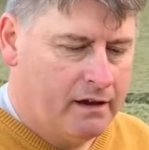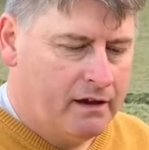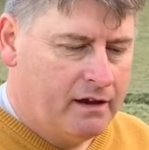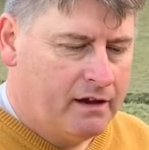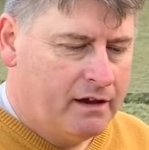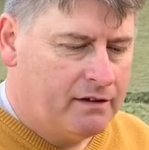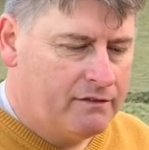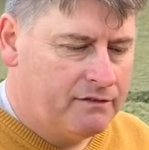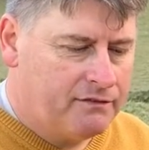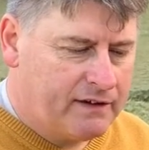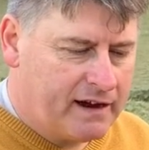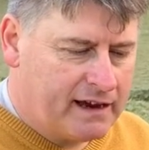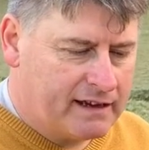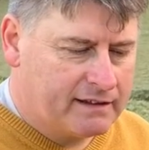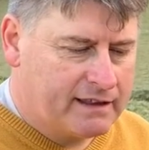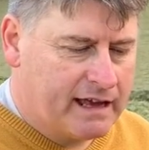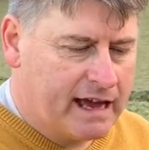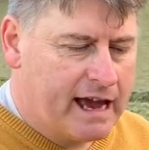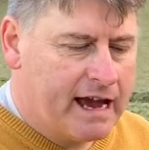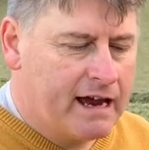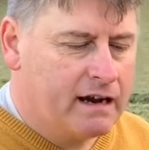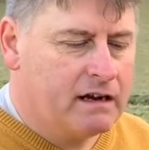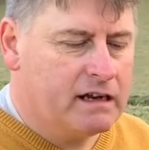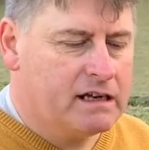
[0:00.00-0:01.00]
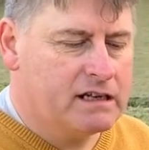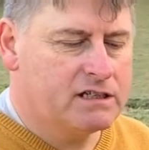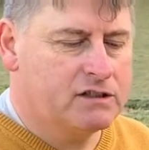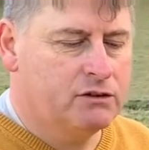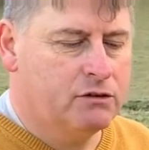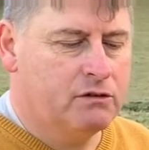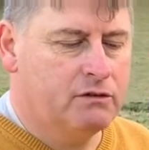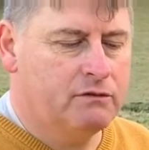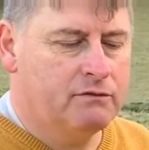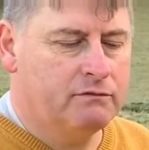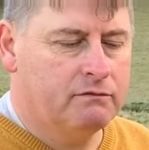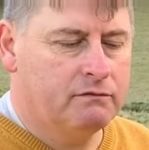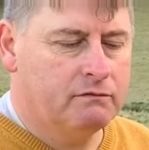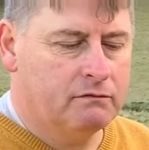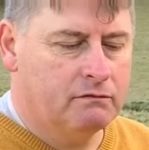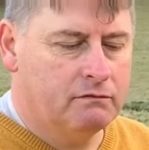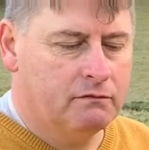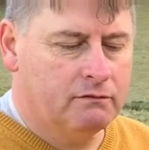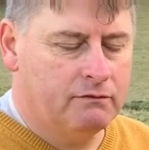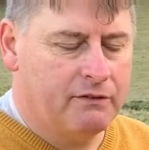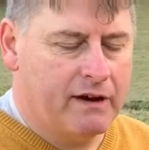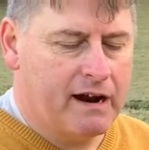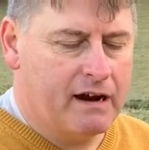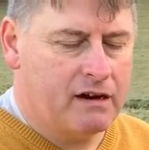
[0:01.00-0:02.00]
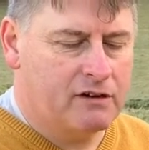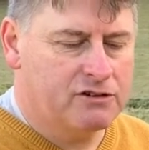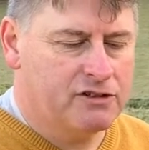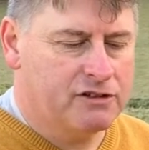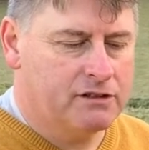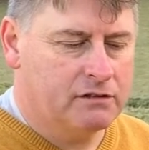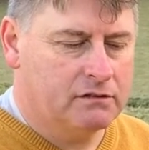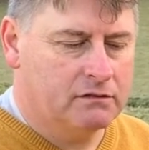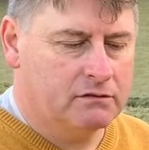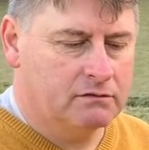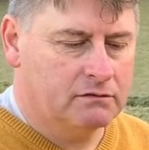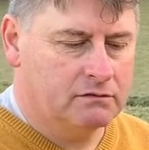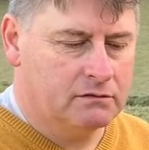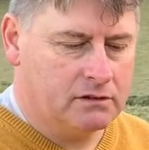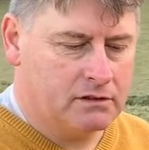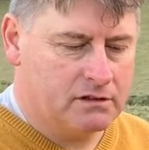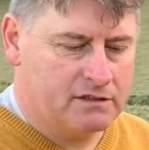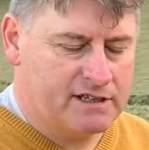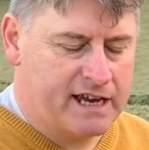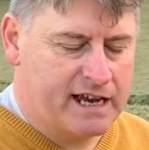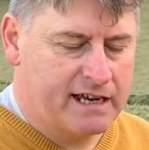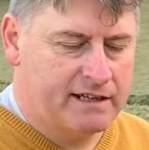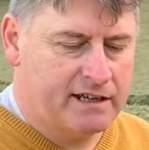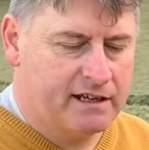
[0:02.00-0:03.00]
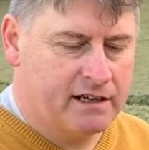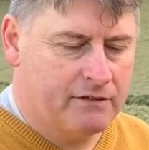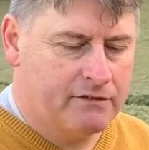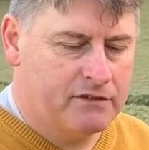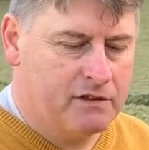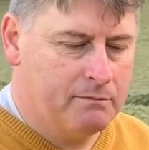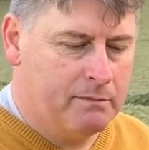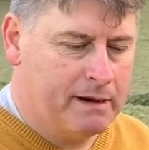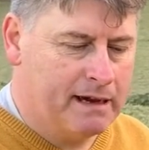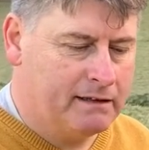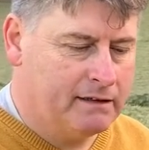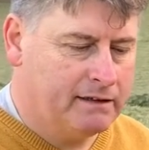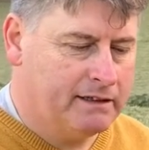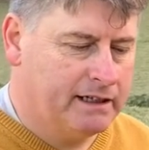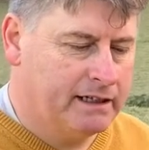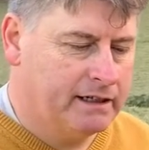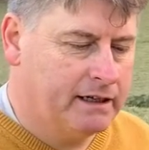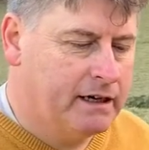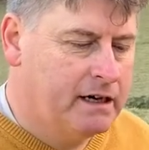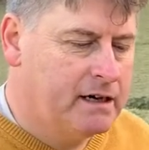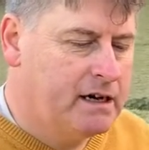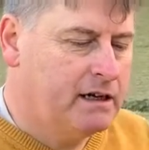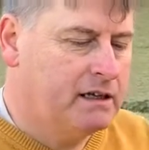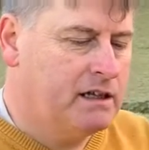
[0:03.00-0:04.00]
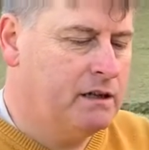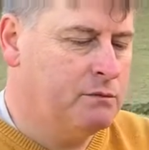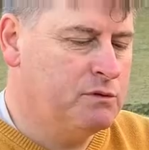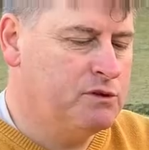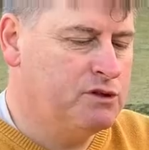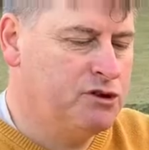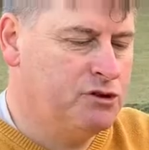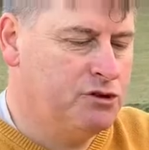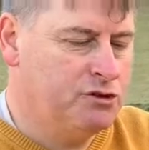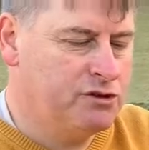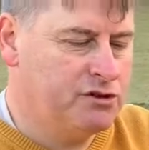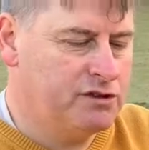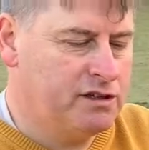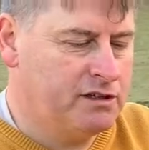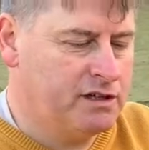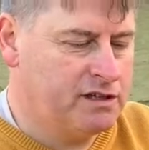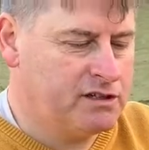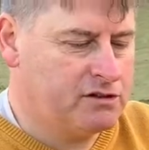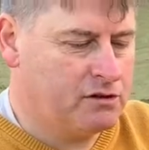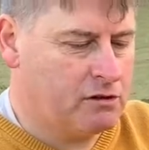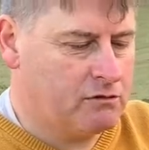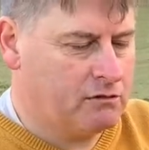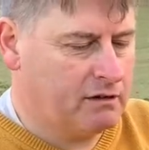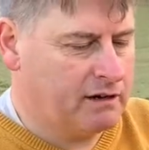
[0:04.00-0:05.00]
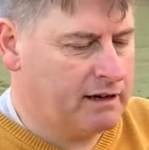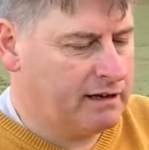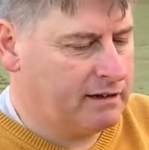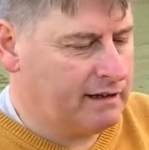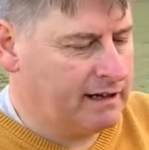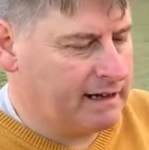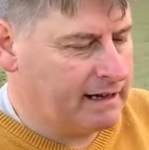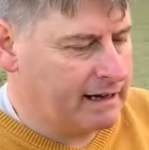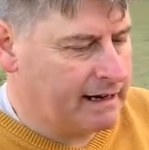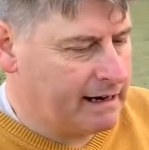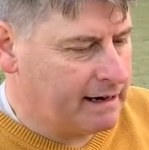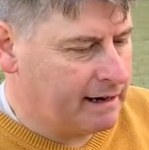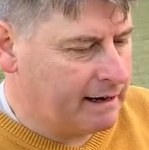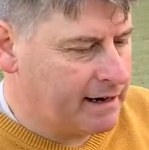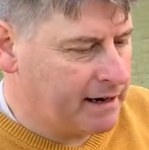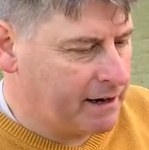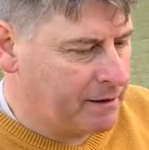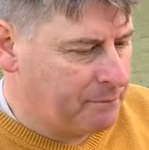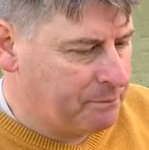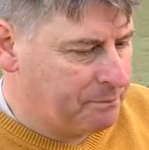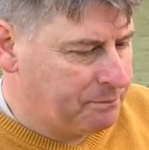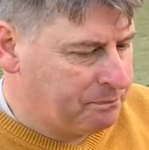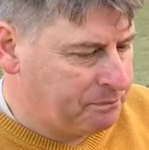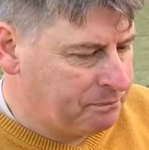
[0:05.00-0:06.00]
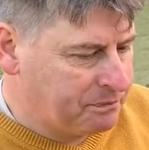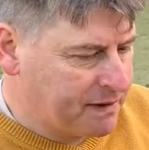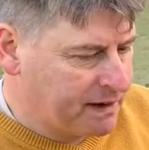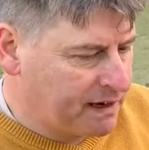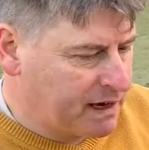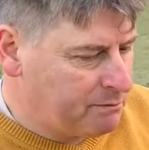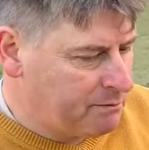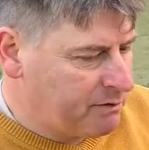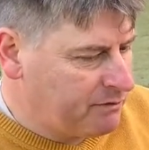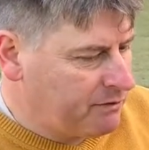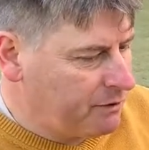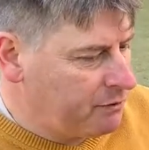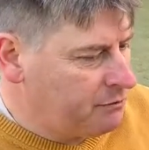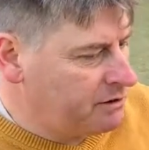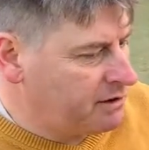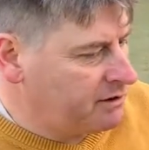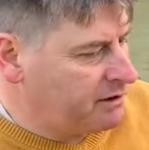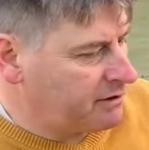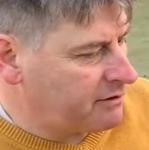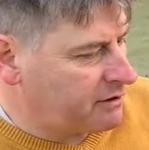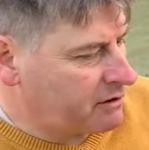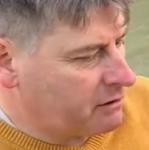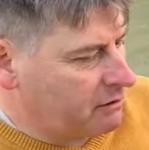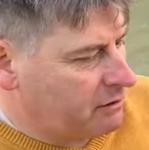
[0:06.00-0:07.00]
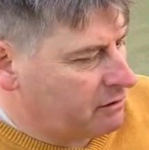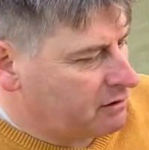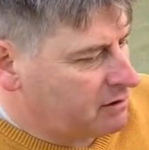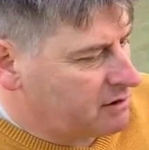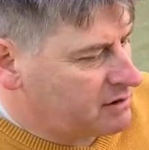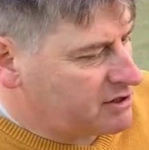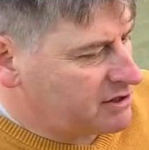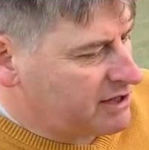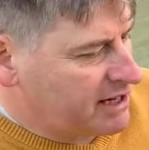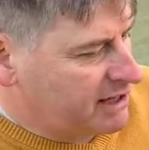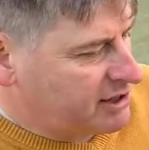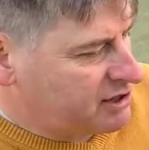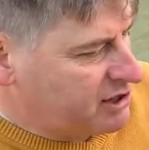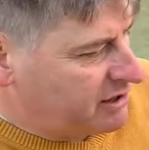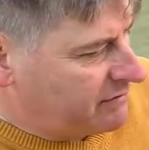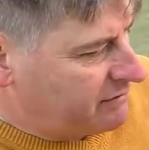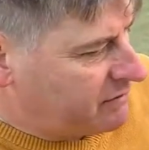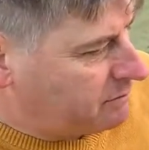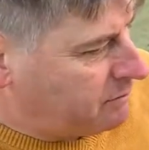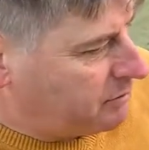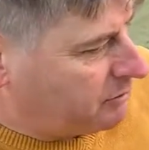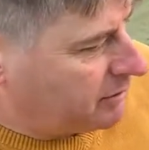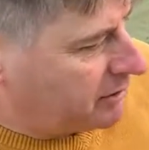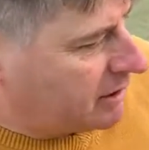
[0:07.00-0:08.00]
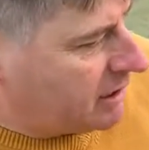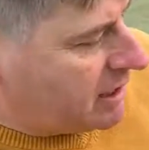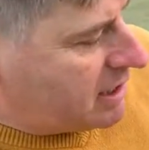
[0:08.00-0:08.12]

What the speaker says: In fact, the earliest known version or setting of the melody that was used in the song Killiecrankie, it can be found in the recorder section of a book